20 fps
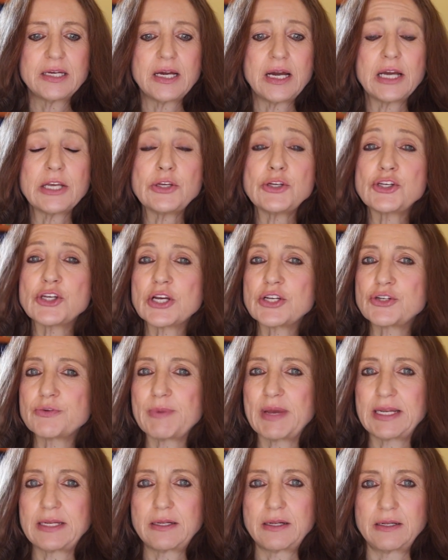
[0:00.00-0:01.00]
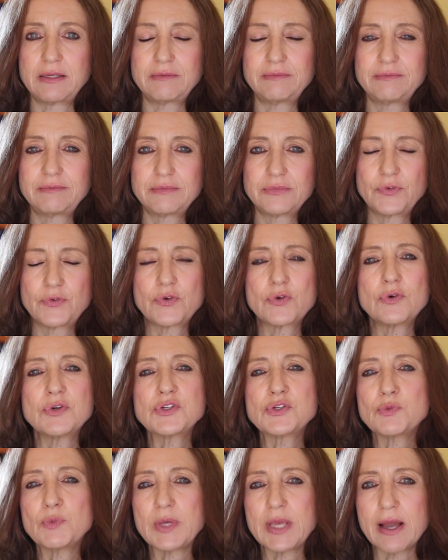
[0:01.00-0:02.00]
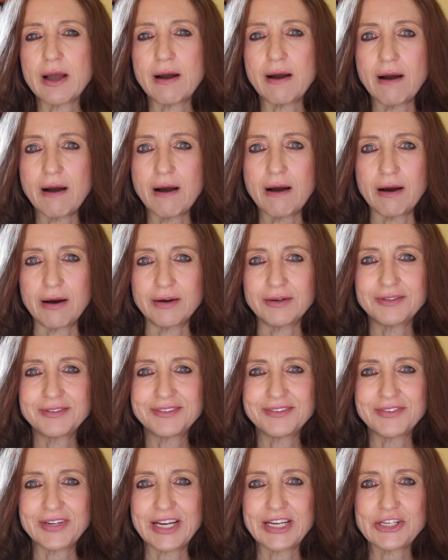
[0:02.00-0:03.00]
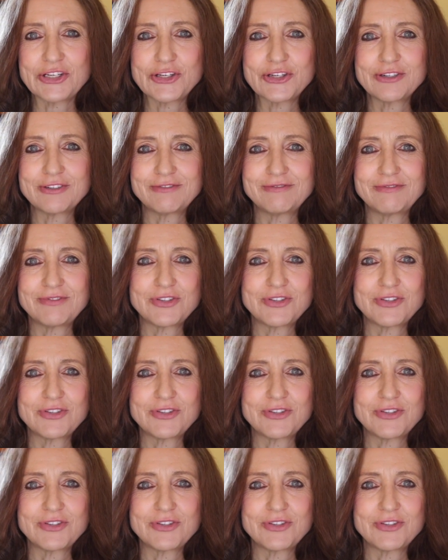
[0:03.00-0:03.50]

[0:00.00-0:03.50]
Are you judgmental? Of course we are, right?